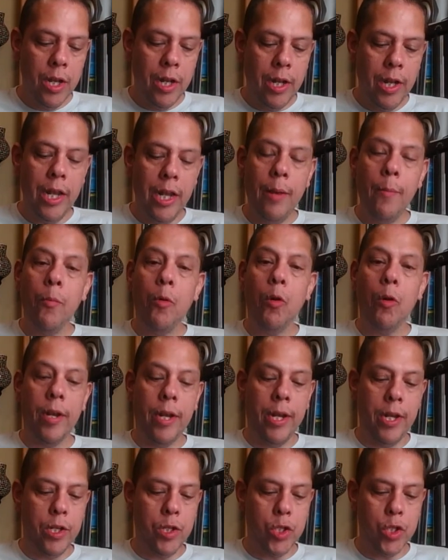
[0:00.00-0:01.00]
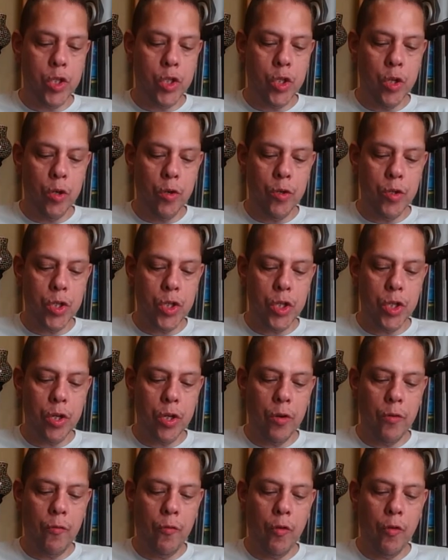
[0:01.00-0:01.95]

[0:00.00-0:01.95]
Lee Morgan's Search